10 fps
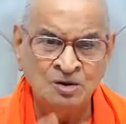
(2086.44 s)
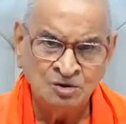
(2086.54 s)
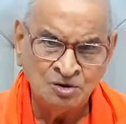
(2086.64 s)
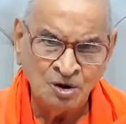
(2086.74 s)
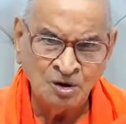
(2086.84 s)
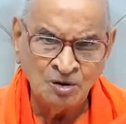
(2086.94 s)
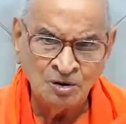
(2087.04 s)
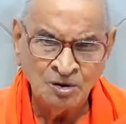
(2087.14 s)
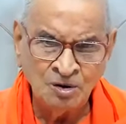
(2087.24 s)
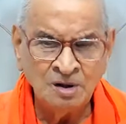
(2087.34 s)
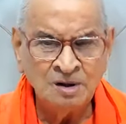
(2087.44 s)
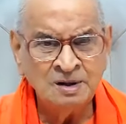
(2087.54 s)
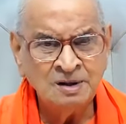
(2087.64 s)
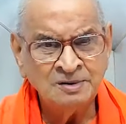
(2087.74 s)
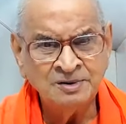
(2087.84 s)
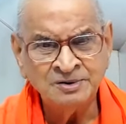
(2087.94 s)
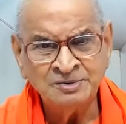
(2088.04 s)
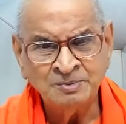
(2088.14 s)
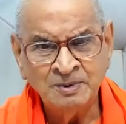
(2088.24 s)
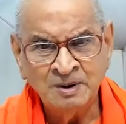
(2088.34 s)
So,
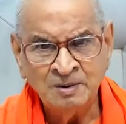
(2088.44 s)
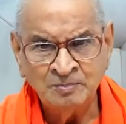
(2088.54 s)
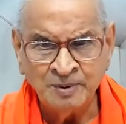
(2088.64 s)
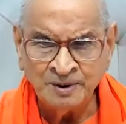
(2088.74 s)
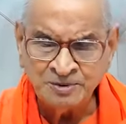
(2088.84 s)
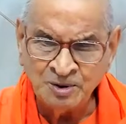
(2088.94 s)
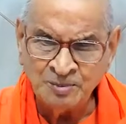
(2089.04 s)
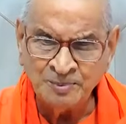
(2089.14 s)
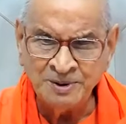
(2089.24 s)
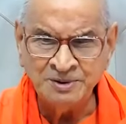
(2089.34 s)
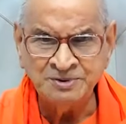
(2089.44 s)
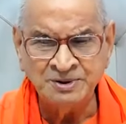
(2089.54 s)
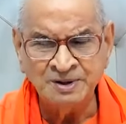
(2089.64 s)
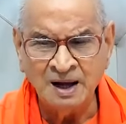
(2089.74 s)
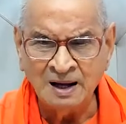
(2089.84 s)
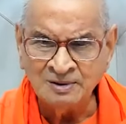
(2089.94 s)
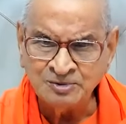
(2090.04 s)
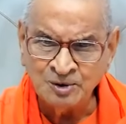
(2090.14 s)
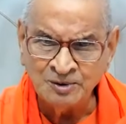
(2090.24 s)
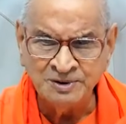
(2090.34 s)
this Prashnopanishad
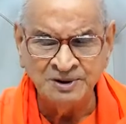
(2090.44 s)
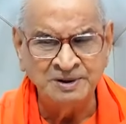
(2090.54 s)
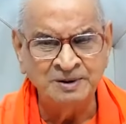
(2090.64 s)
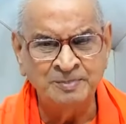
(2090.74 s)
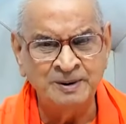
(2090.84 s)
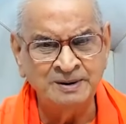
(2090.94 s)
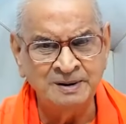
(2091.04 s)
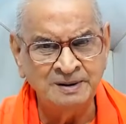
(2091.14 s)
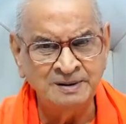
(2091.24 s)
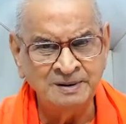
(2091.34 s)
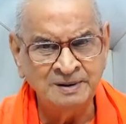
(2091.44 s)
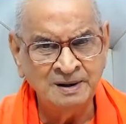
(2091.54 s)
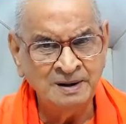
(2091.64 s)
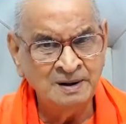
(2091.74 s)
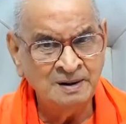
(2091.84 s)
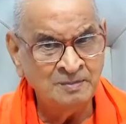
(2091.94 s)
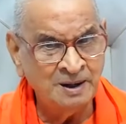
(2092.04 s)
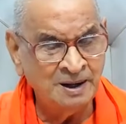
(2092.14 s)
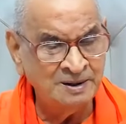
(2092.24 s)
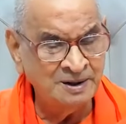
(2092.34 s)
also is independent,
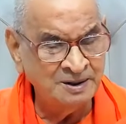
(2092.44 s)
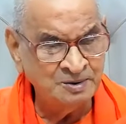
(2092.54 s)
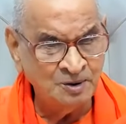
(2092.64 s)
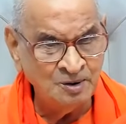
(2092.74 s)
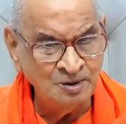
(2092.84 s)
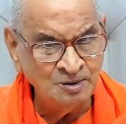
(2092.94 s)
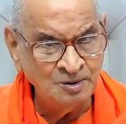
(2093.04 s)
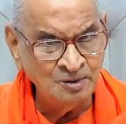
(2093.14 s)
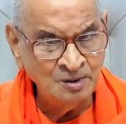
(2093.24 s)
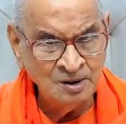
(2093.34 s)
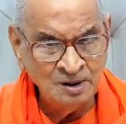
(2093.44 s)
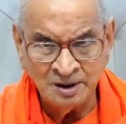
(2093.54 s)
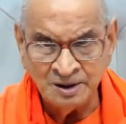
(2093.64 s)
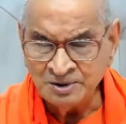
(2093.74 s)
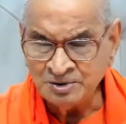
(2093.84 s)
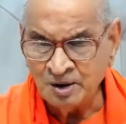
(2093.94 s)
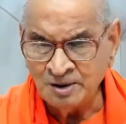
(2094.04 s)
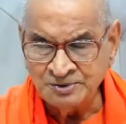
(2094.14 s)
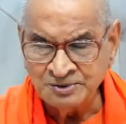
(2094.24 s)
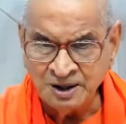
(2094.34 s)
but as I told you, it is
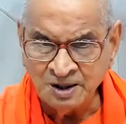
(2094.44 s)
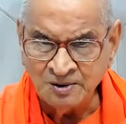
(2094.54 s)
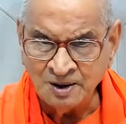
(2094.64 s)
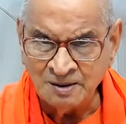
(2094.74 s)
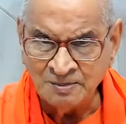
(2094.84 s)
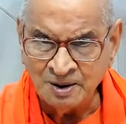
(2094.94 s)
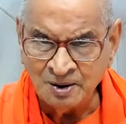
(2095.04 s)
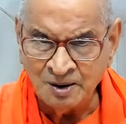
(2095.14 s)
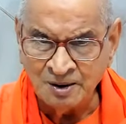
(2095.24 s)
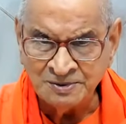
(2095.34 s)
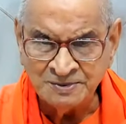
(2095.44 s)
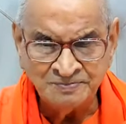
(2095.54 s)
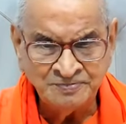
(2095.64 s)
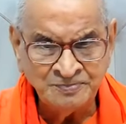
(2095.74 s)
called sequel because